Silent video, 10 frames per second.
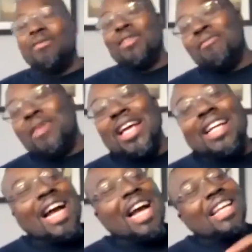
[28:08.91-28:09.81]
Chat, and
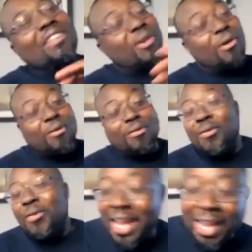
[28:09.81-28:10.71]
man, I can even
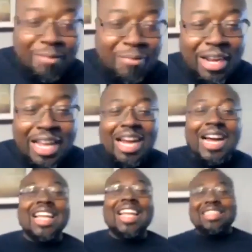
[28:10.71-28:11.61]
go way
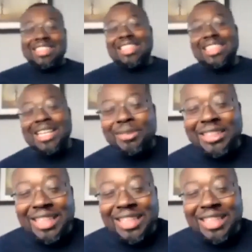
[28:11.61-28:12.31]
allegedly.